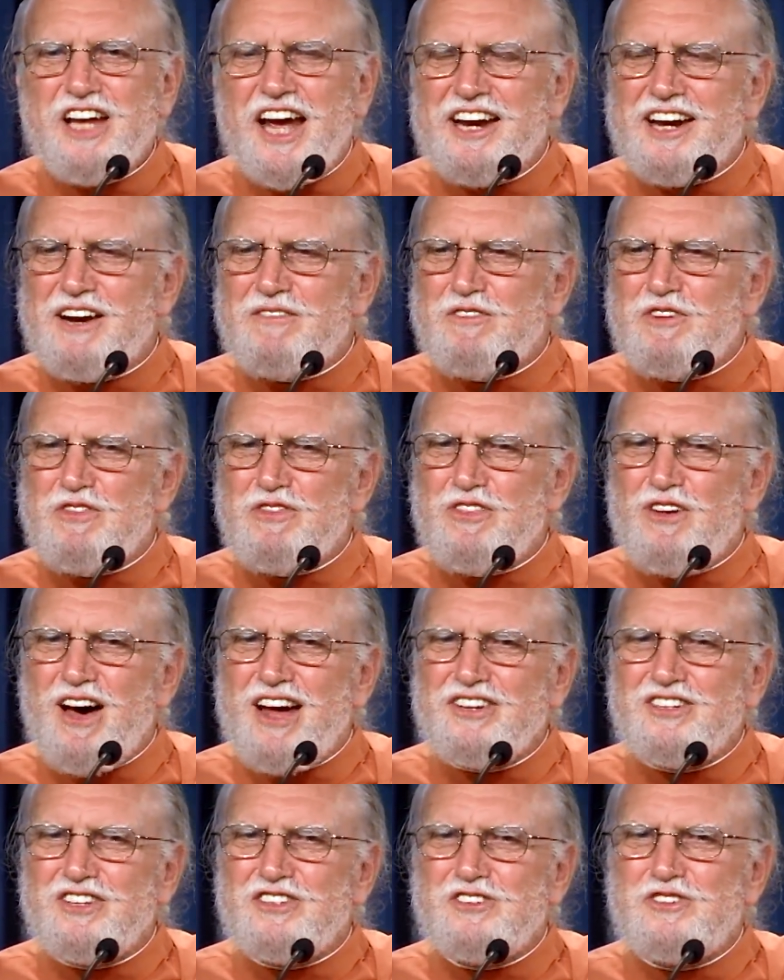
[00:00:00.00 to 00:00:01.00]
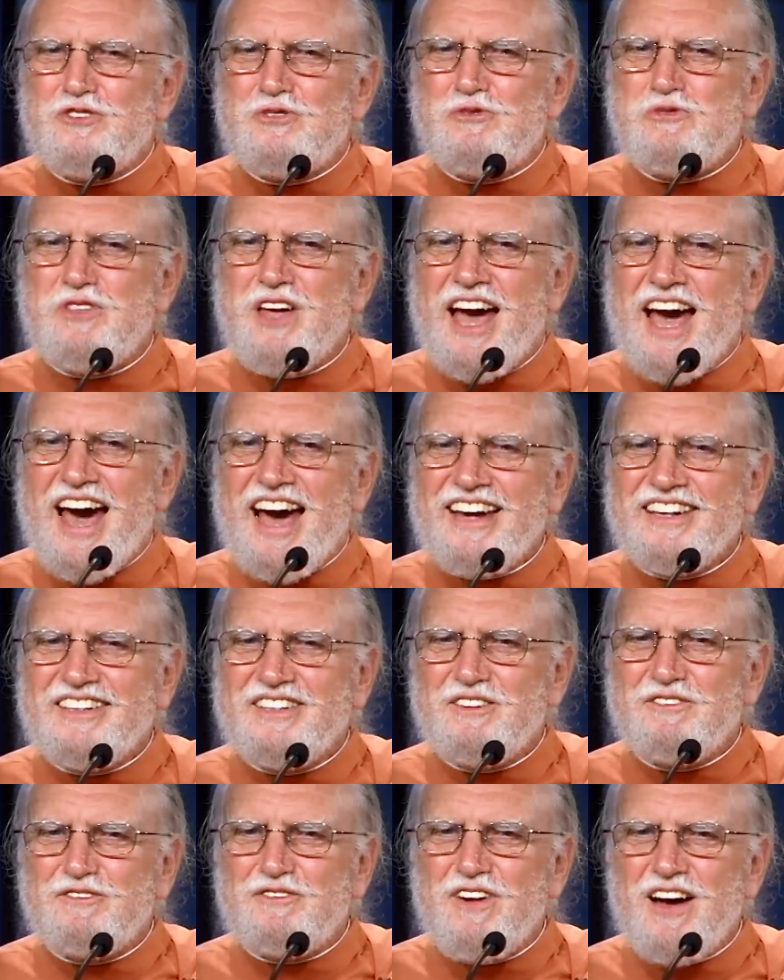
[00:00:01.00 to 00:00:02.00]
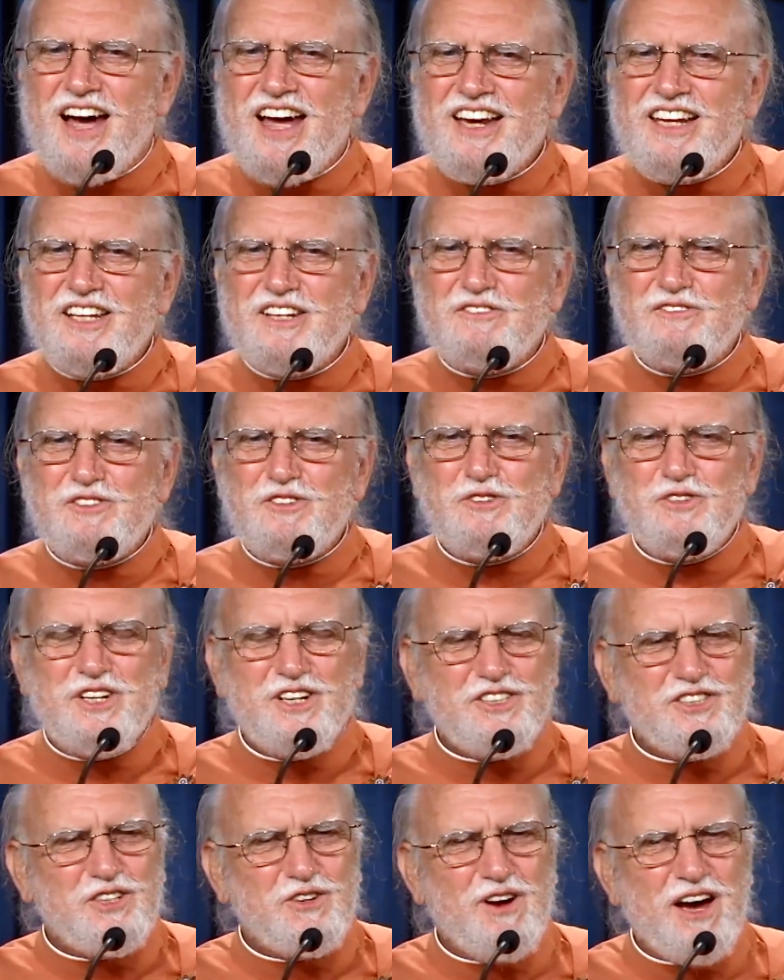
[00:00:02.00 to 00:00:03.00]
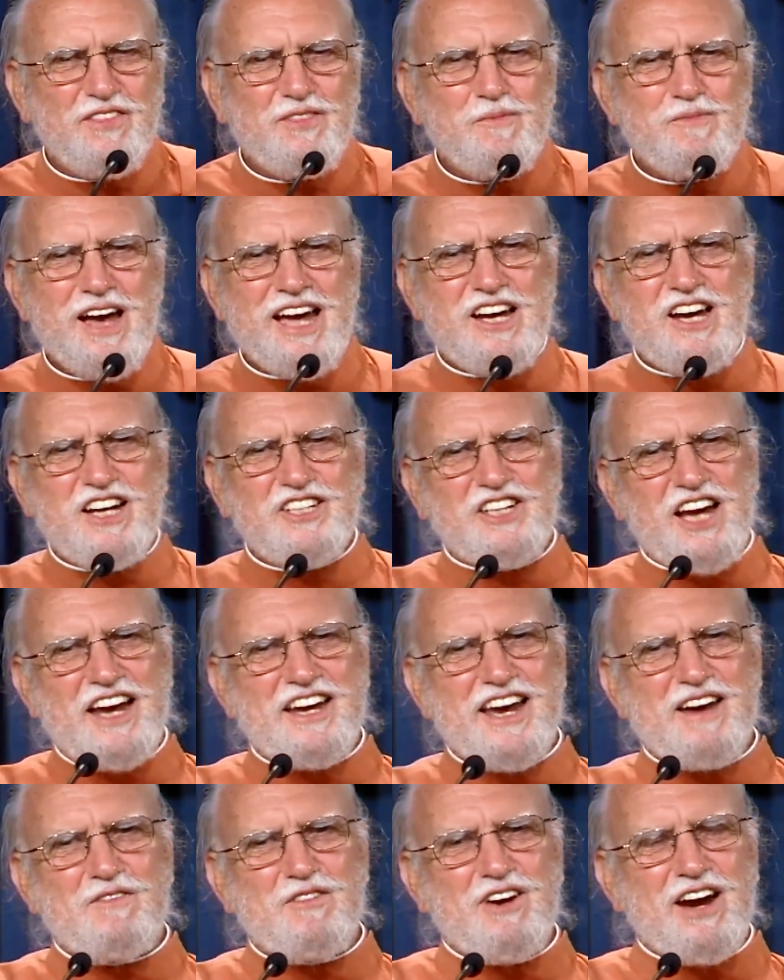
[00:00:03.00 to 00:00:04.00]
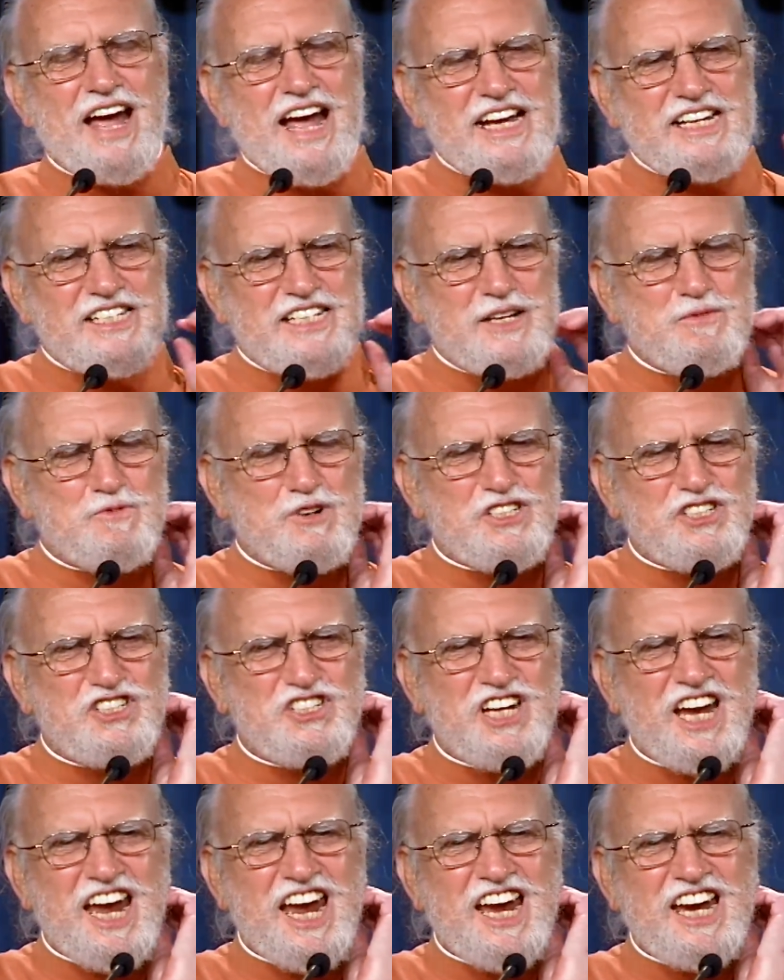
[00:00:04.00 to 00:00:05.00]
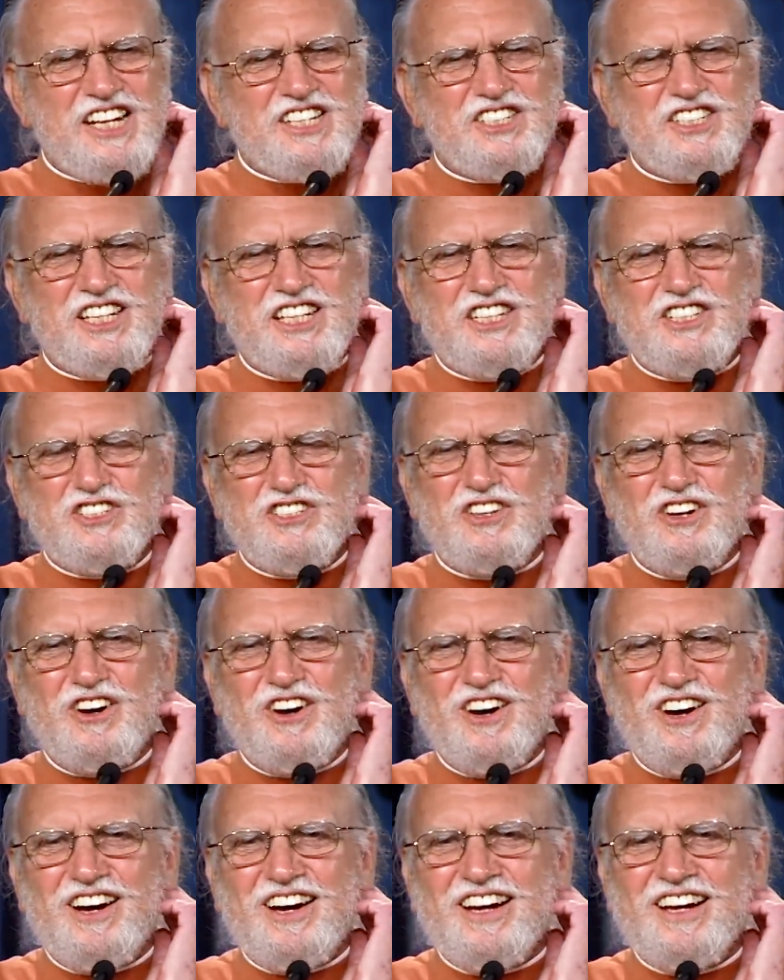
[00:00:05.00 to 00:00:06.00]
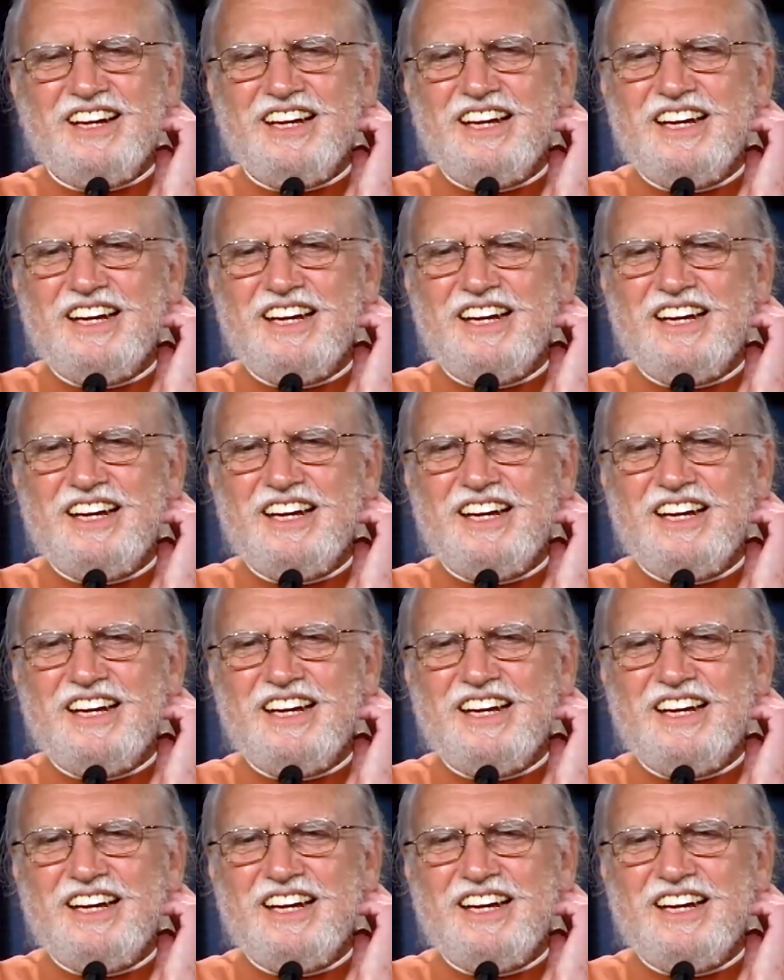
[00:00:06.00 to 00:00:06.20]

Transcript: I never thought to do that. And finally, a few years ago, I thought, my gosh, I never asked him what change he saw.